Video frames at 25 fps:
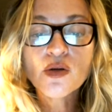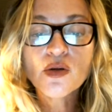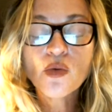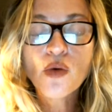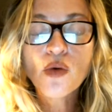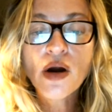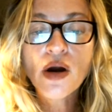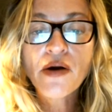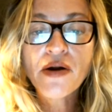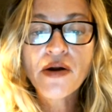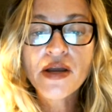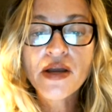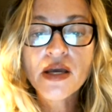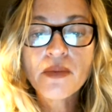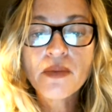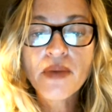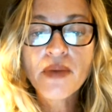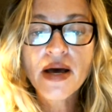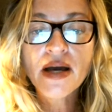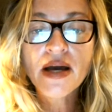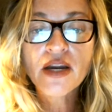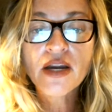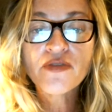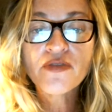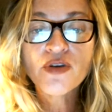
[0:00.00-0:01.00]
worry
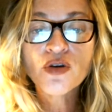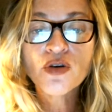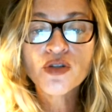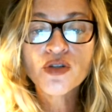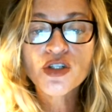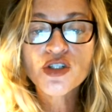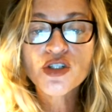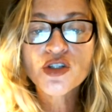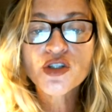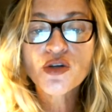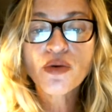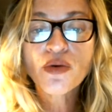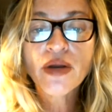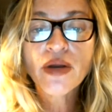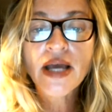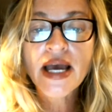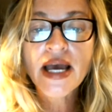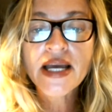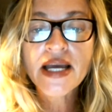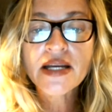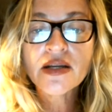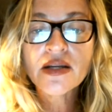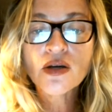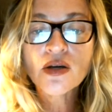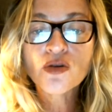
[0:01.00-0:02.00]
about, if you're just
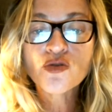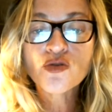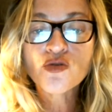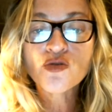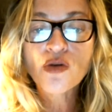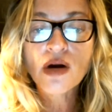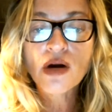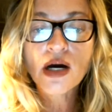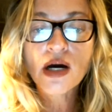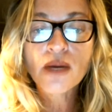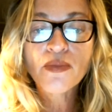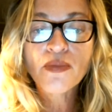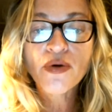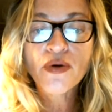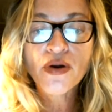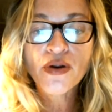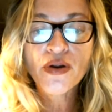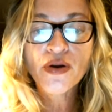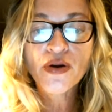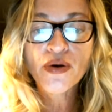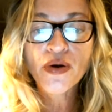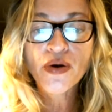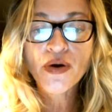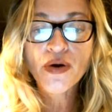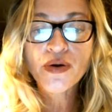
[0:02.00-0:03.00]
creating drama in
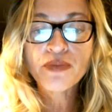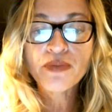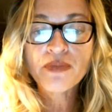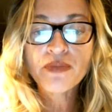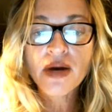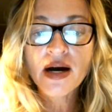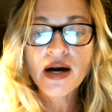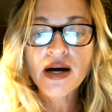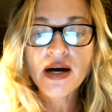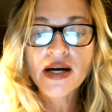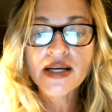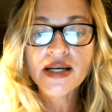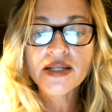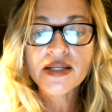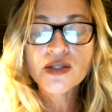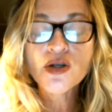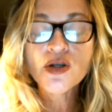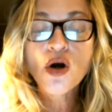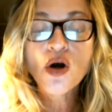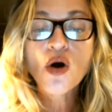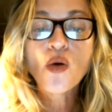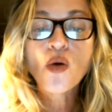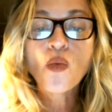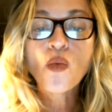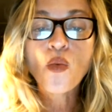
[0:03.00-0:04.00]
your own mind,
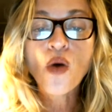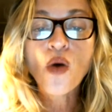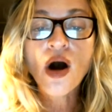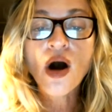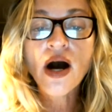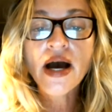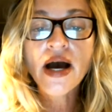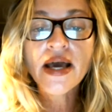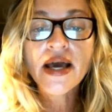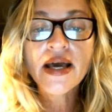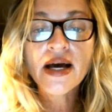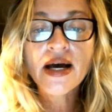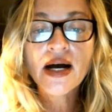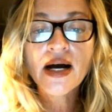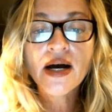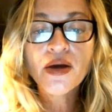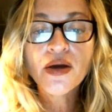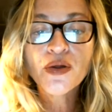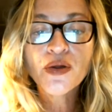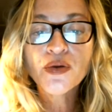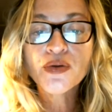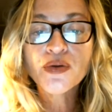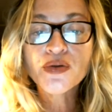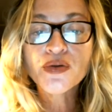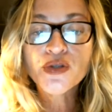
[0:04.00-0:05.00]
why are
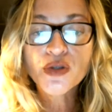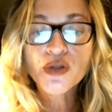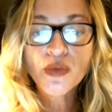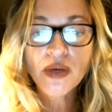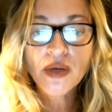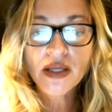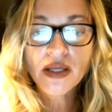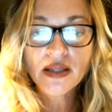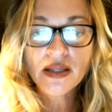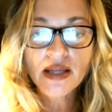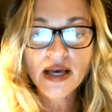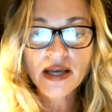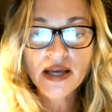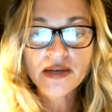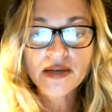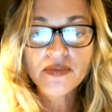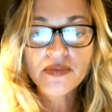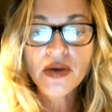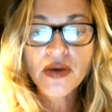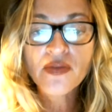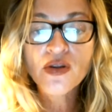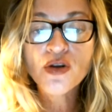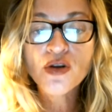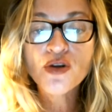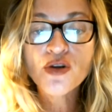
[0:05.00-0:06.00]
you doing that?
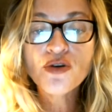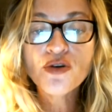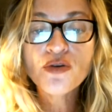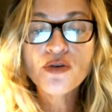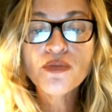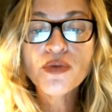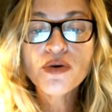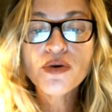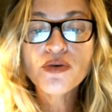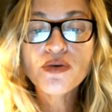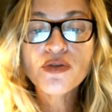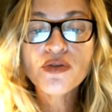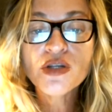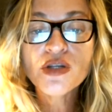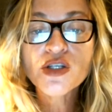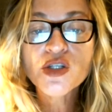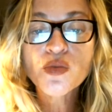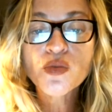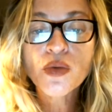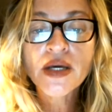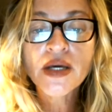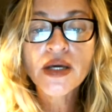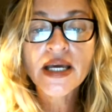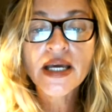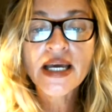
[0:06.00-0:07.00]
And the new moon this
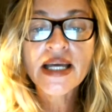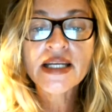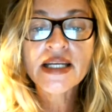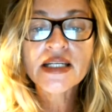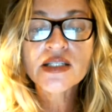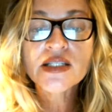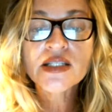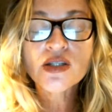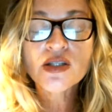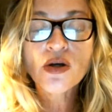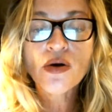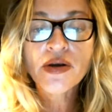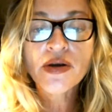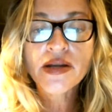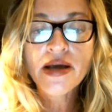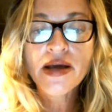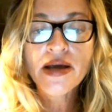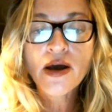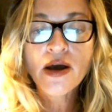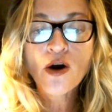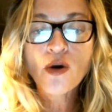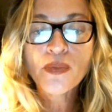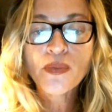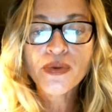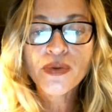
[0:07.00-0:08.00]
weekend is going to
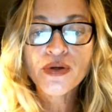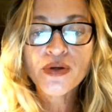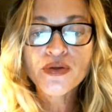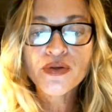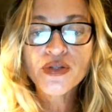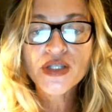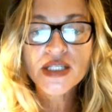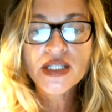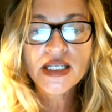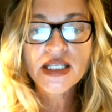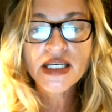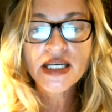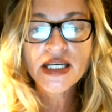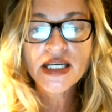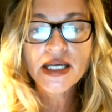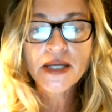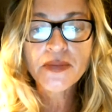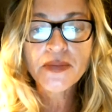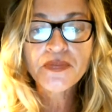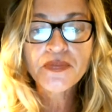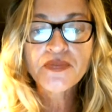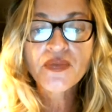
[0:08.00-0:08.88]
help you see